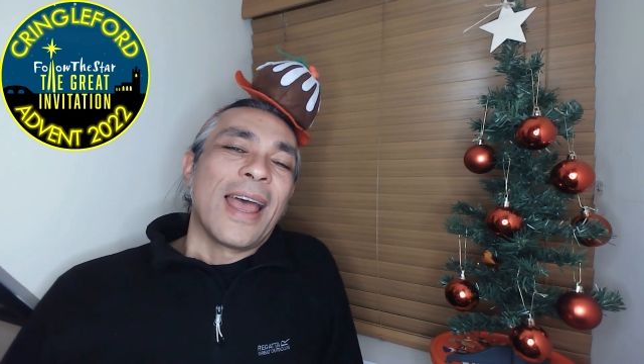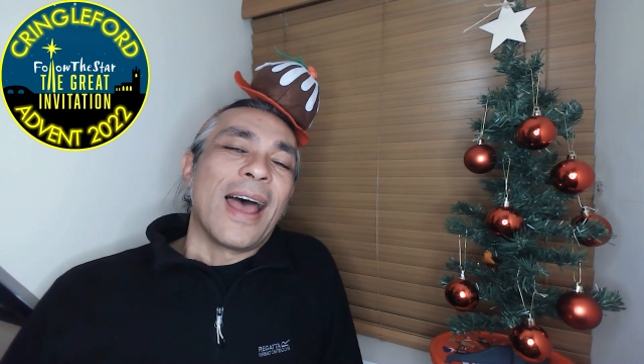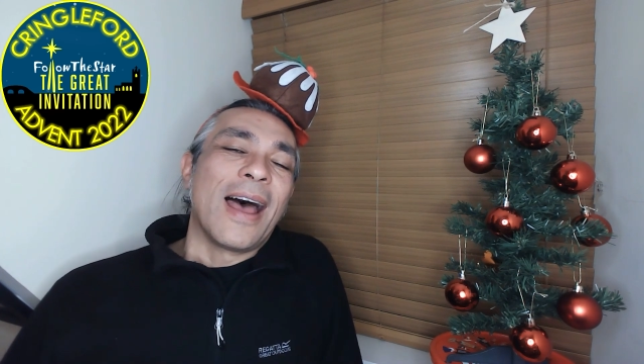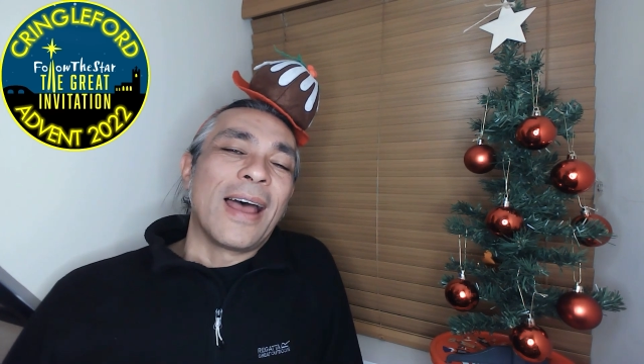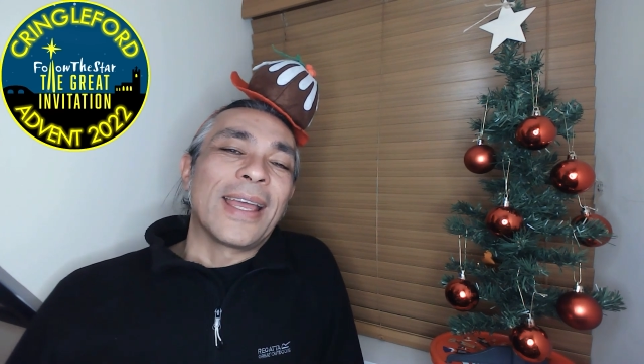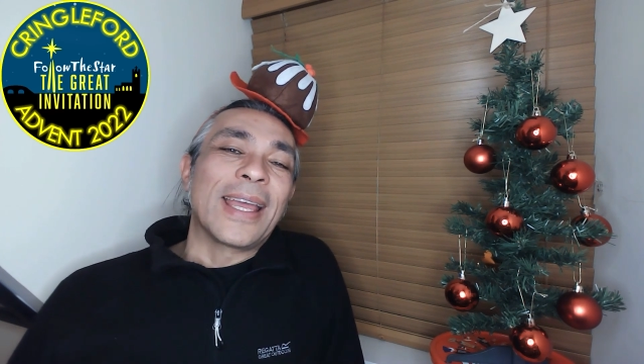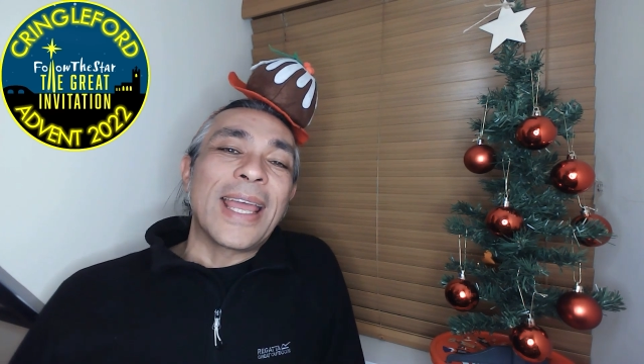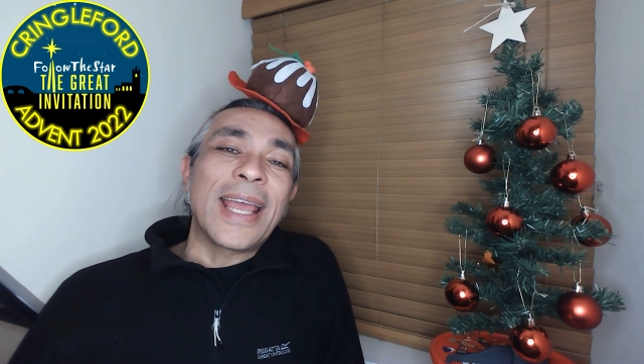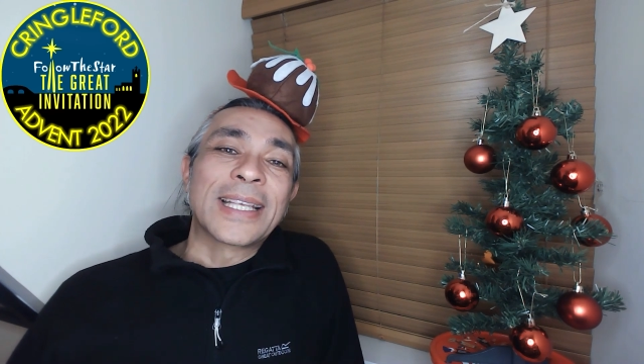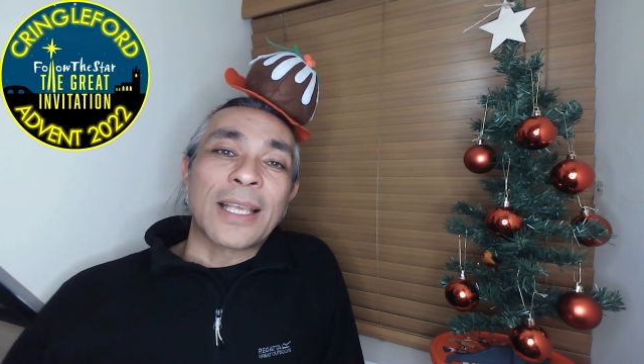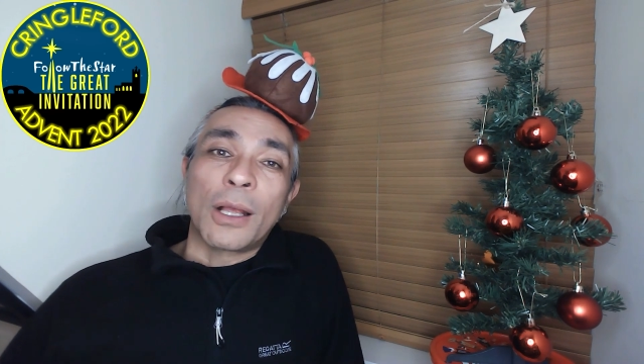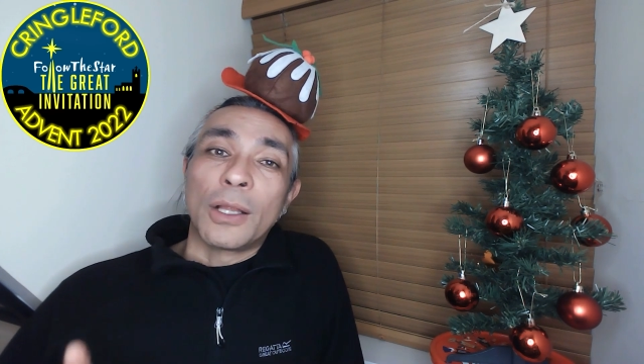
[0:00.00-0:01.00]
uh,
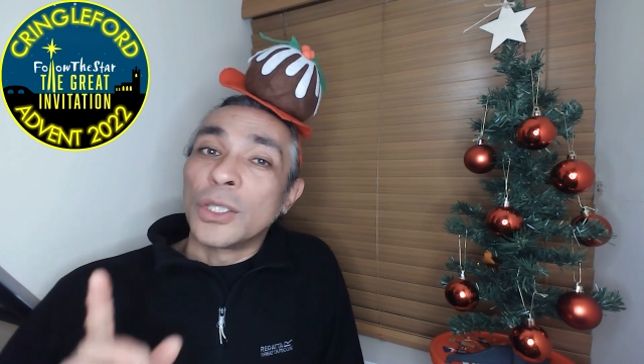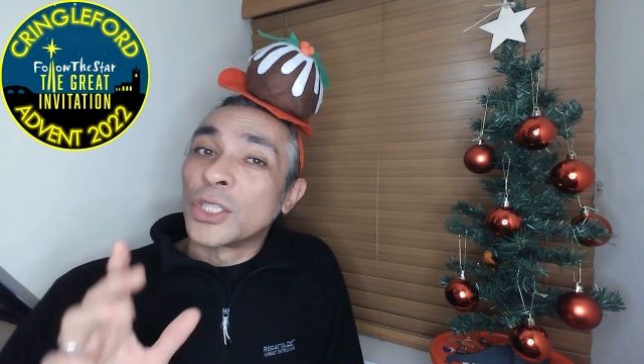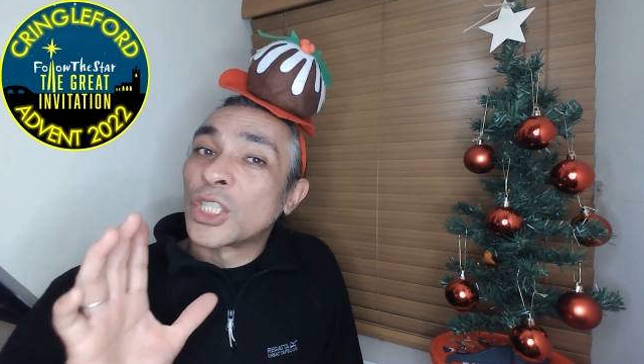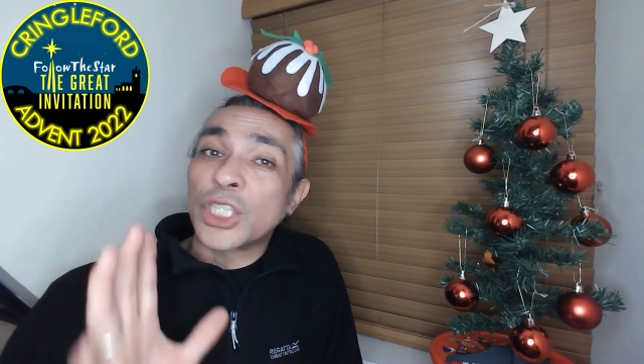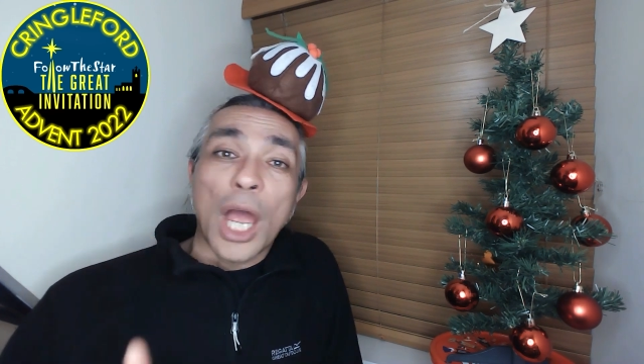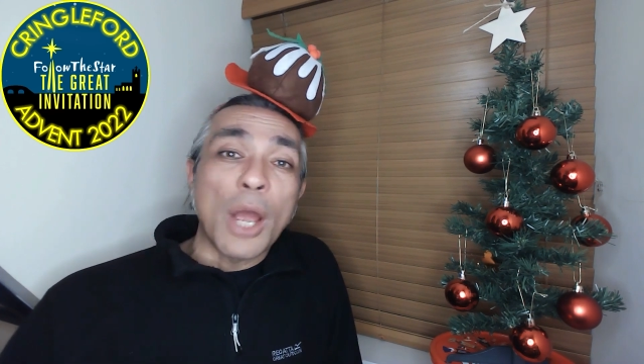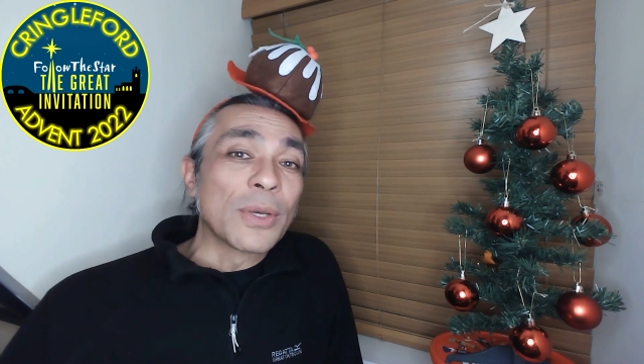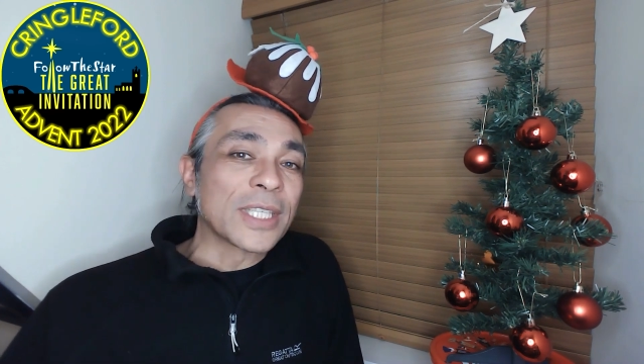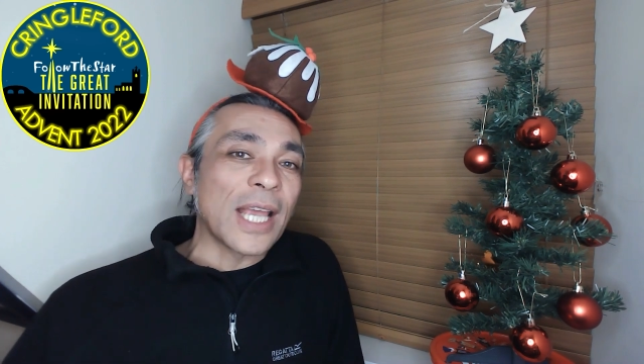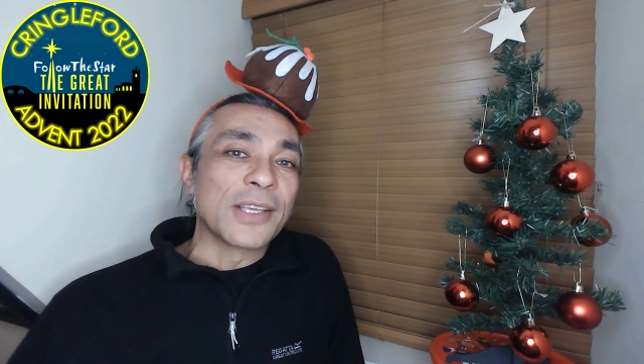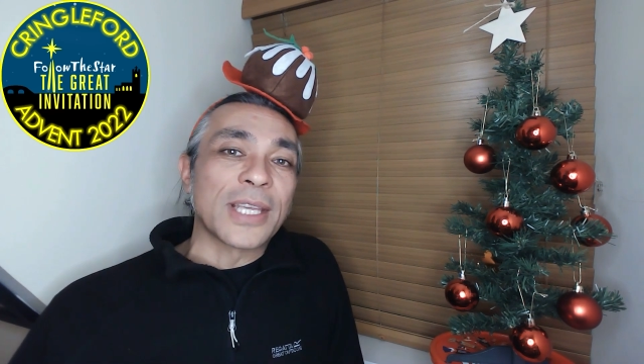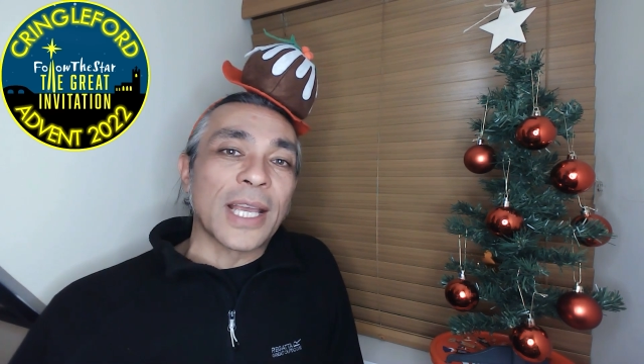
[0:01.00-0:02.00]
is so
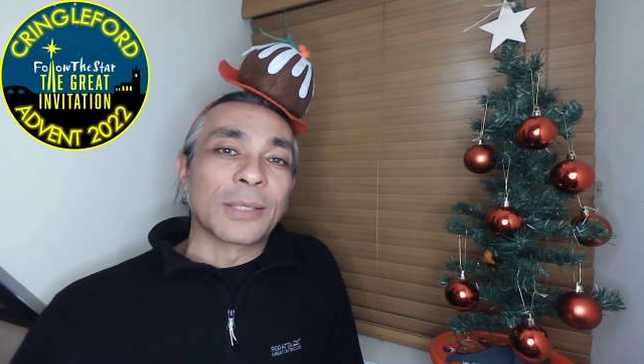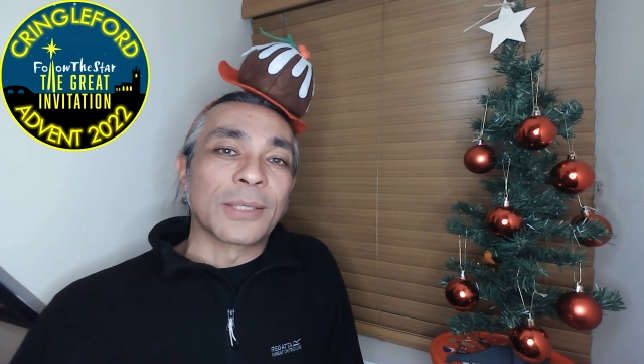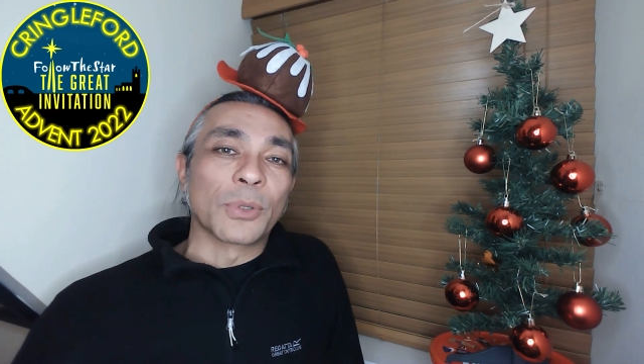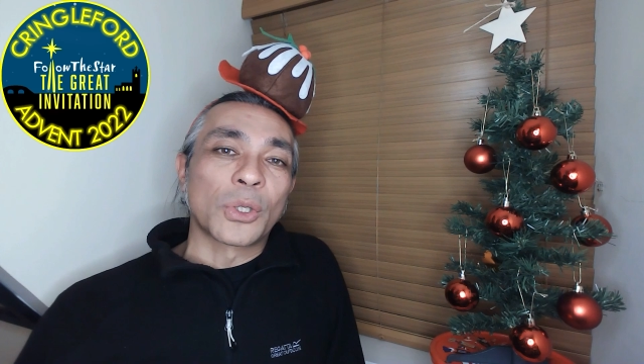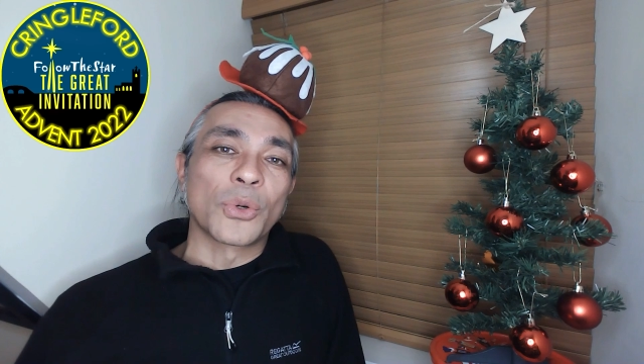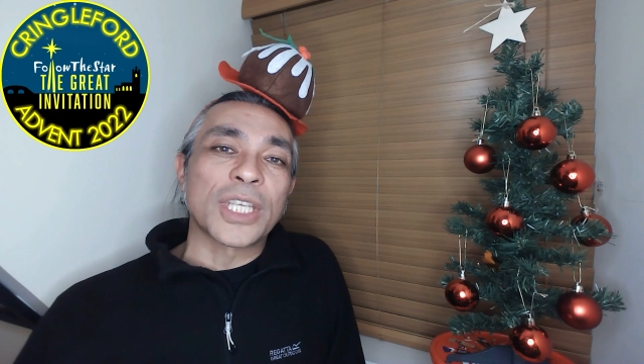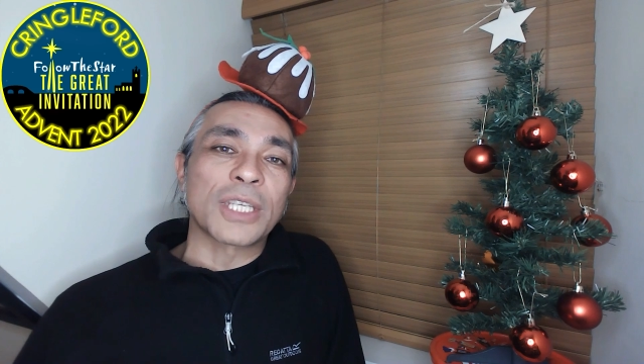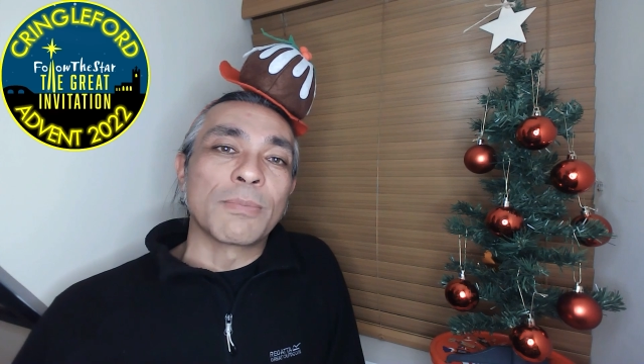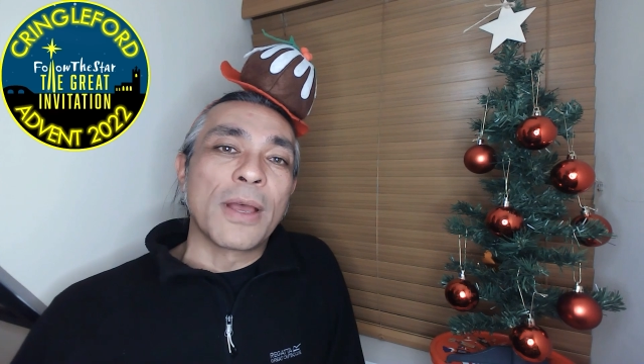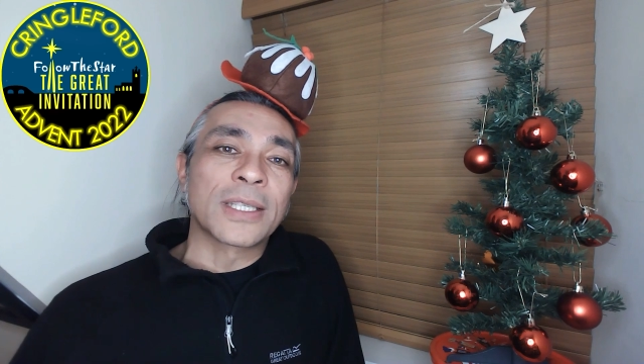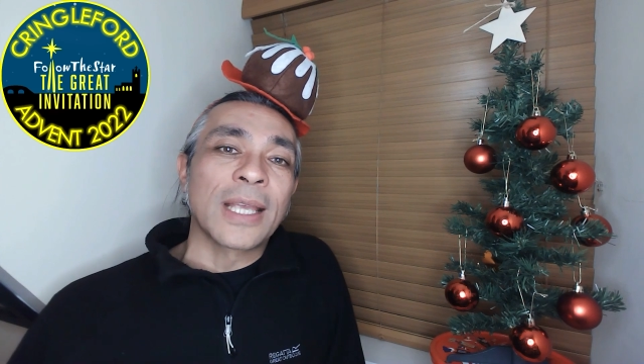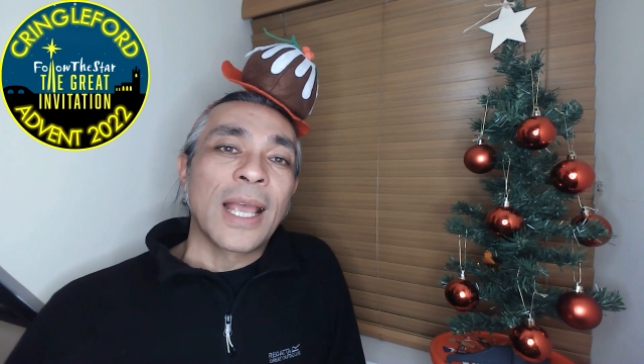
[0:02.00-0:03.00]
associated with
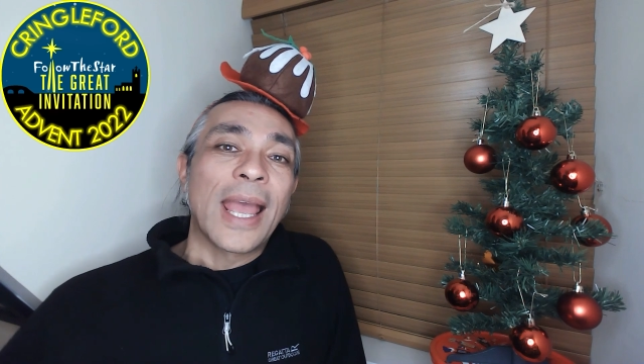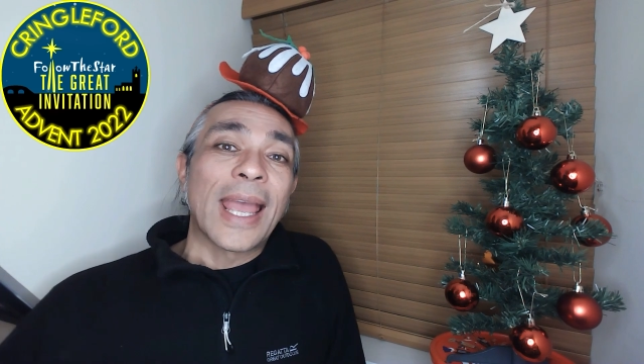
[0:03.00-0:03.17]
Christmas.